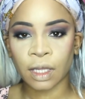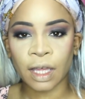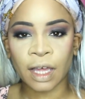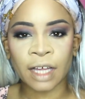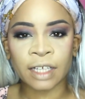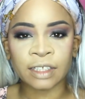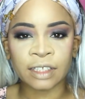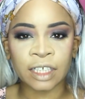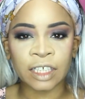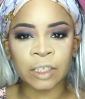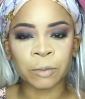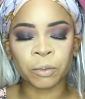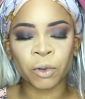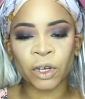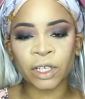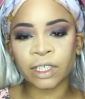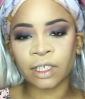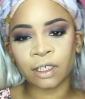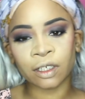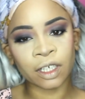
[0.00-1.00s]
At this
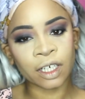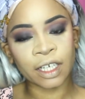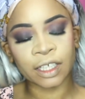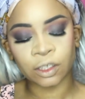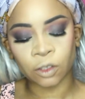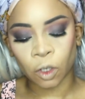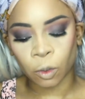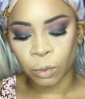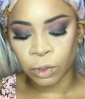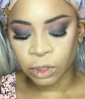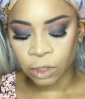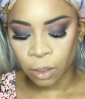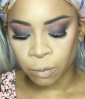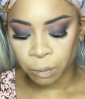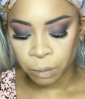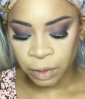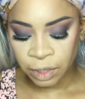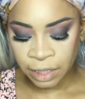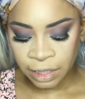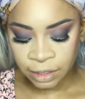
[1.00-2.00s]
point the look is almost
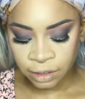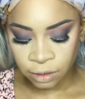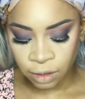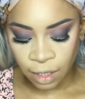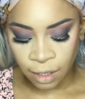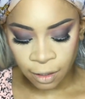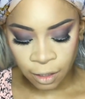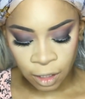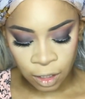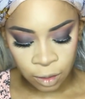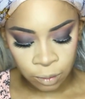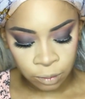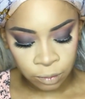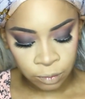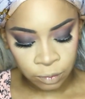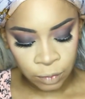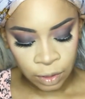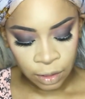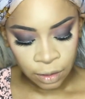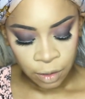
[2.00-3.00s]
complete.
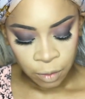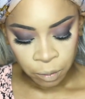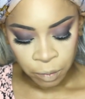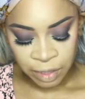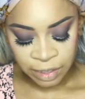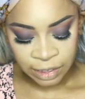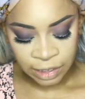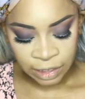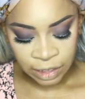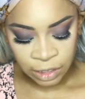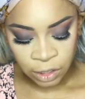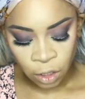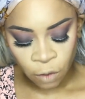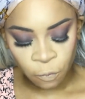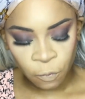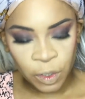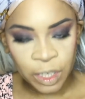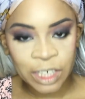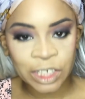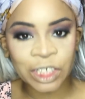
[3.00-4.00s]
Basically your
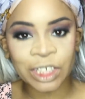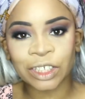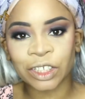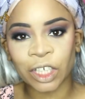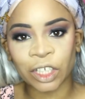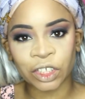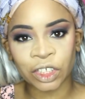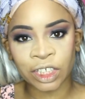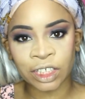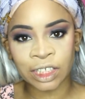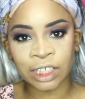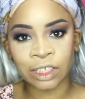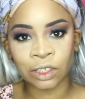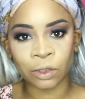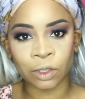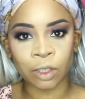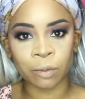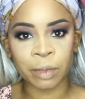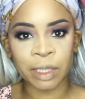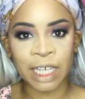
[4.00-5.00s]
finishing touches is
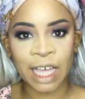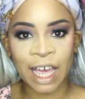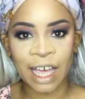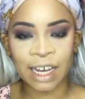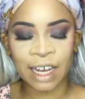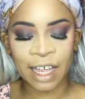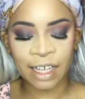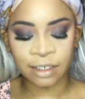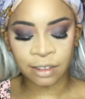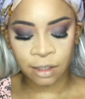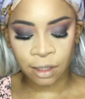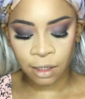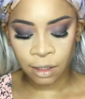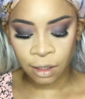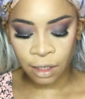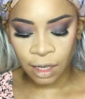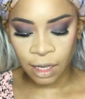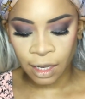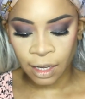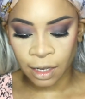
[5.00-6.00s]
going to be
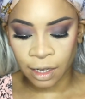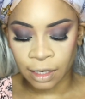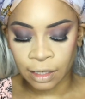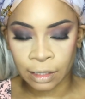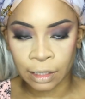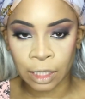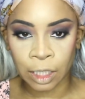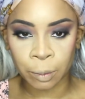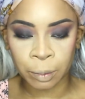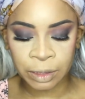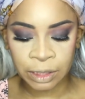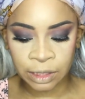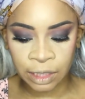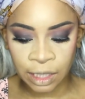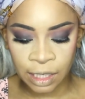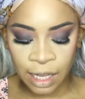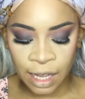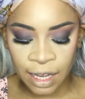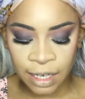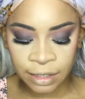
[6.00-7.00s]
highlighter and
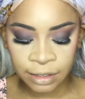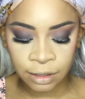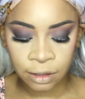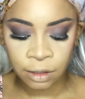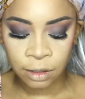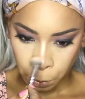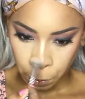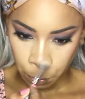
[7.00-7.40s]
lipstick, guys.